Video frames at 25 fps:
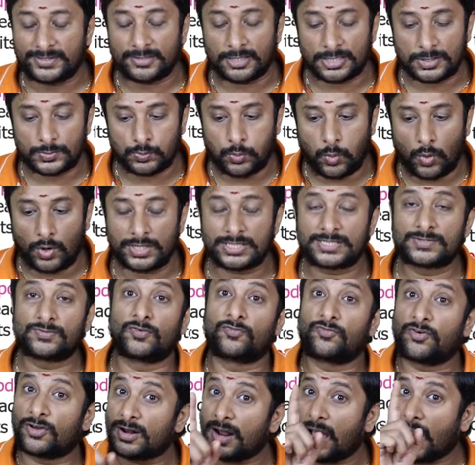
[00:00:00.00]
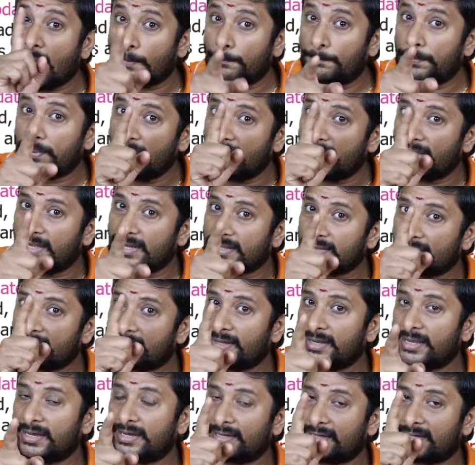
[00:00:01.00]
is responsible for updating the
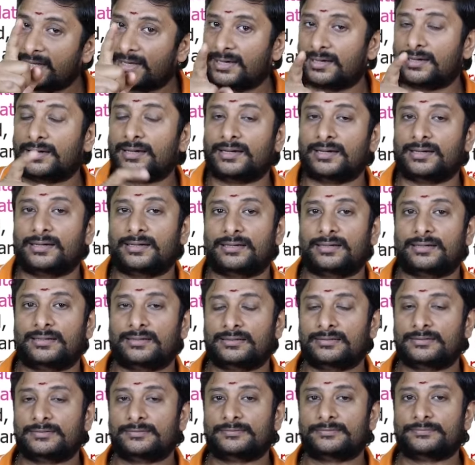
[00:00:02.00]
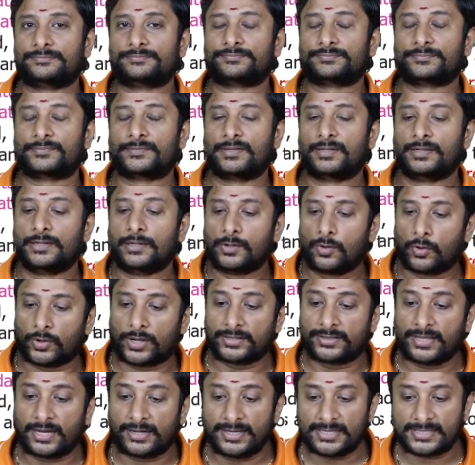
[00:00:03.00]
data. Okay,
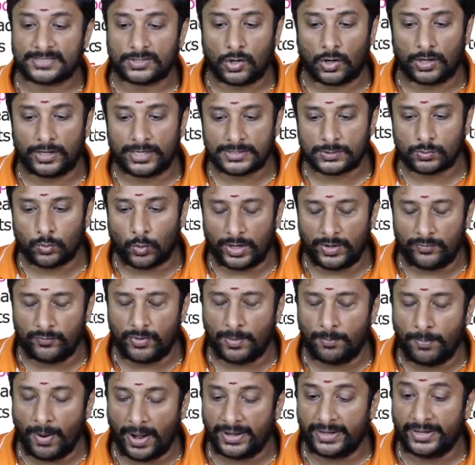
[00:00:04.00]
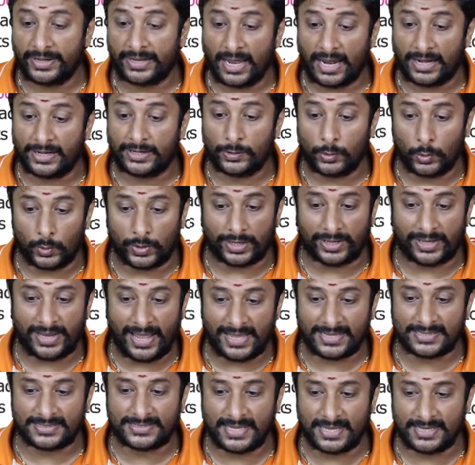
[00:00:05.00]
that is called as one-way binding, and your
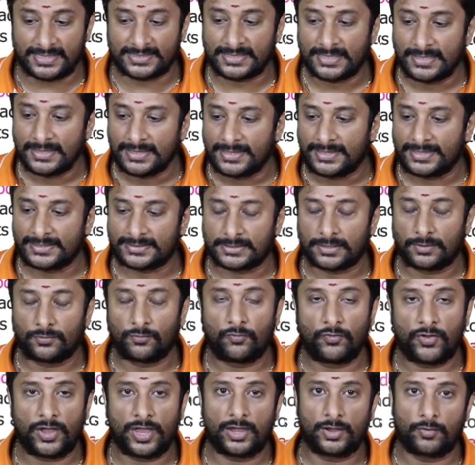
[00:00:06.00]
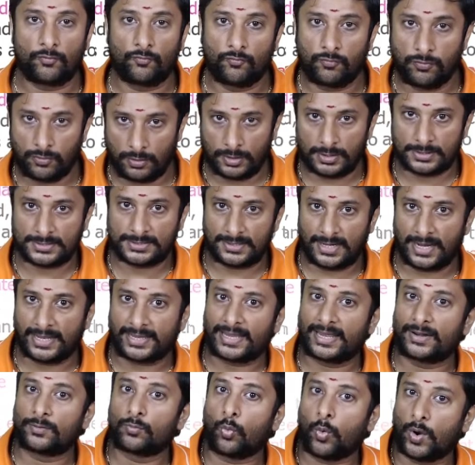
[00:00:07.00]
React.Js is the way works
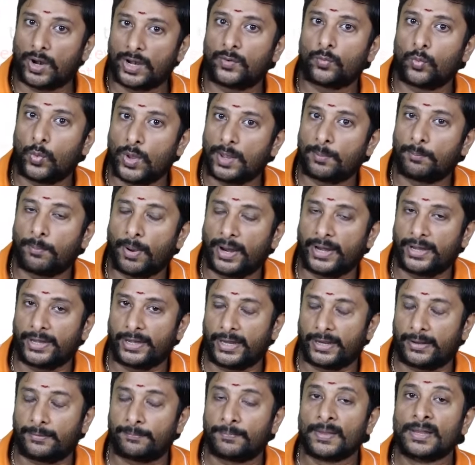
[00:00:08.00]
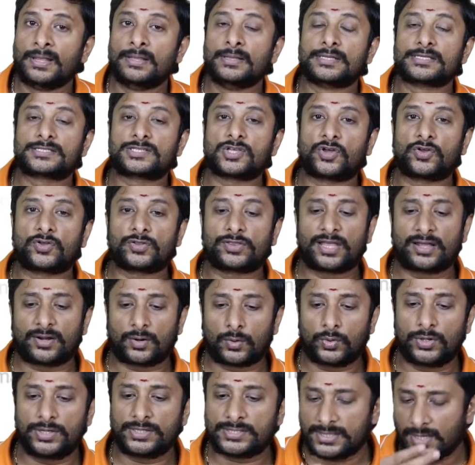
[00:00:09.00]
like an one-way binding. So the
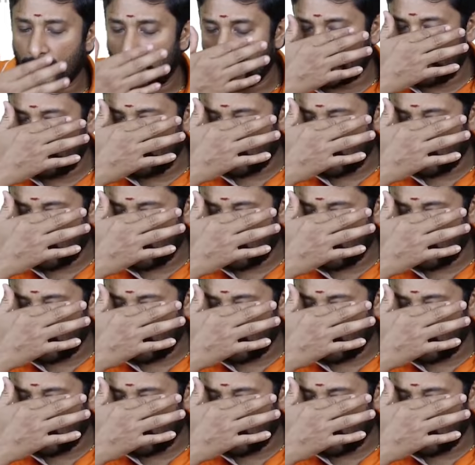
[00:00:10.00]
reason like